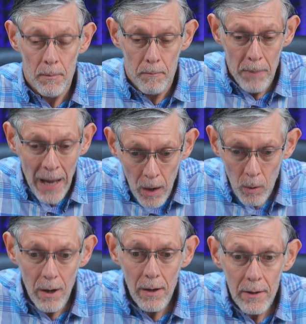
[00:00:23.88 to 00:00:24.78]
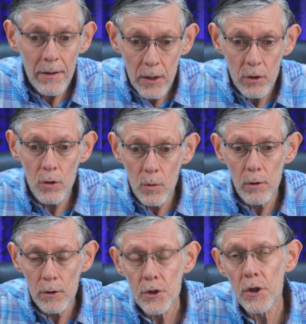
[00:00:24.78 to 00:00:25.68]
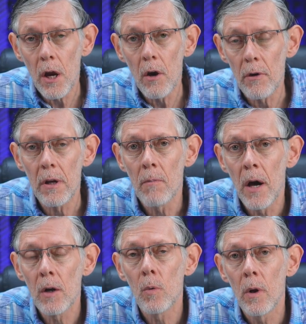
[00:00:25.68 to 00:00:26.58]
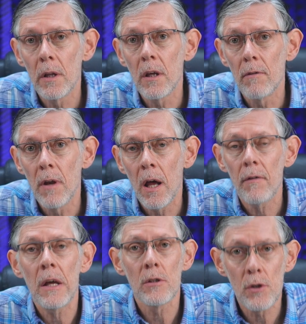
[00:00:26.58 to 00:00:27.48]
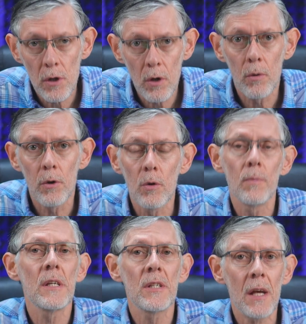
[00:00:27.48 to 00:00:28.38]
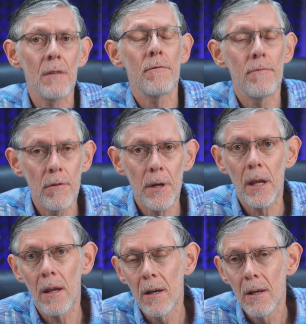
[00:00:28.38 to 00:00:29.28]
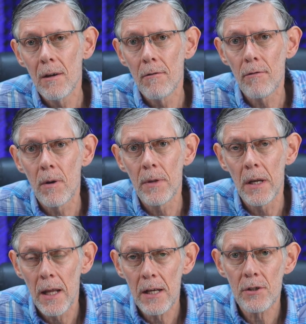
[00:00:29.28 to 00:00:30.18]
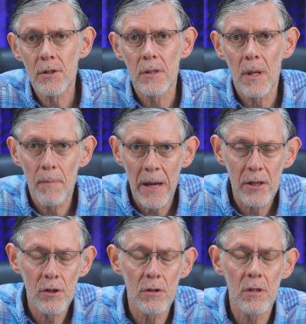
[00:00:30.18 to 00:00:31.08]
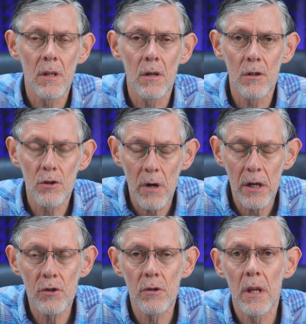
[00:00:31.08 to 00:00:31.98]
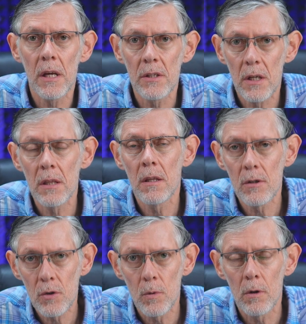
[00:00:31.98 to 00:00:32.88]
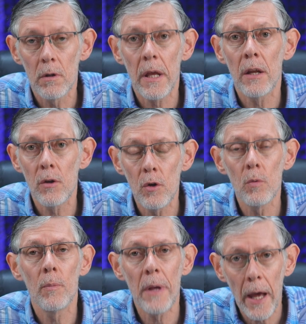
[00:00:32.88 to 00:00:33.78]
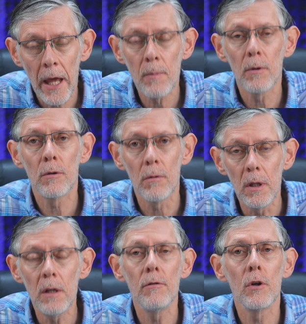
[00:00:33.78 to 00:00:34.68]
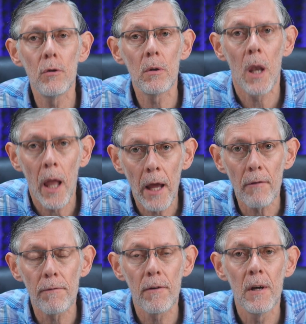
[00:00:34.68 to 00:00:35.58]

power that you will share in my quality of life, and so you'll be set free from the lusts and the passions and the destruction that is in this world, and you will be able to live a good life